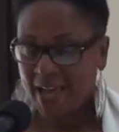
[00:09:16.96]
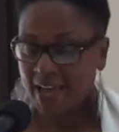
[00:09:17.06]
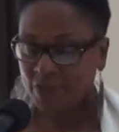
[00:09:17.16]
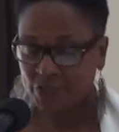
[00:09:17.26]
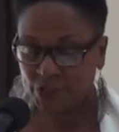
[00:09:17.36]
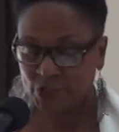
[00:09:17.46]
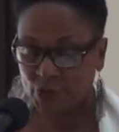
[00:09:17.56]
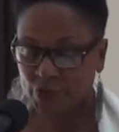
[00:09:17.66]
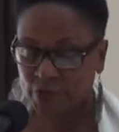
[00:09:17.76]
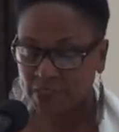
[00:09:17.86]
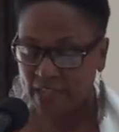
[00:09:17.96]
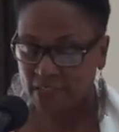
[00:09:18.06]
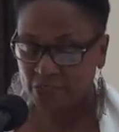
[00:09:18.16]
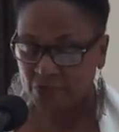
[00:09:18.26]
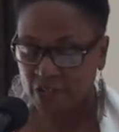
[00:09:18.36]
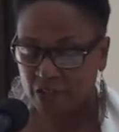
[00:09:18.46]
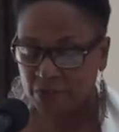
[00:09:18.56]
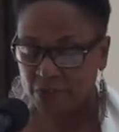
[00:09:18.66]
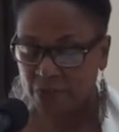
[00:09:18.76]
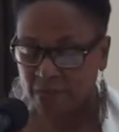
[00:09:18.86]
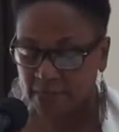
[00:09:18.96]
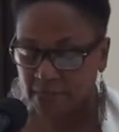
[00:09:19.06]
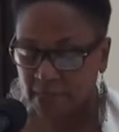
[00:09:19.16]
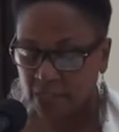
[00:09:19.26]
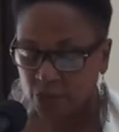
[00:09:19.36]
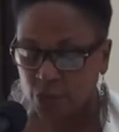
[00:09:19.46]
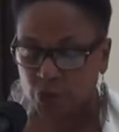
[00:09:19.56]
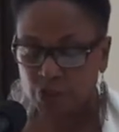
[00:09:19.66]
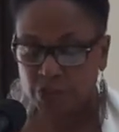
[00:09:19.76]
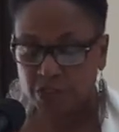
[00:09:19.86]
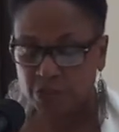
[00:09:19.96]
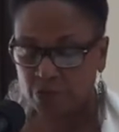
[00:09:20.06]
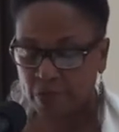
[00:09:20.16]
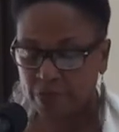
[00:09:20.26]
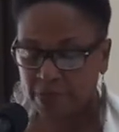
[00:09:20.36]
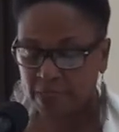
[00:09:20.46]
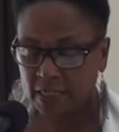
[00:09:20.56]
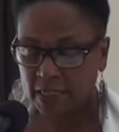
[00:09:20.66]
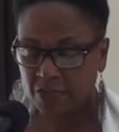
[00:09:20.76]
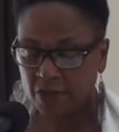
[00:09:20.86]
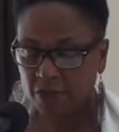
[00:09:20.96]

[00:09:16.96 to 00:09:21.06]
And the soulful sounds of Elvis Presley were really representative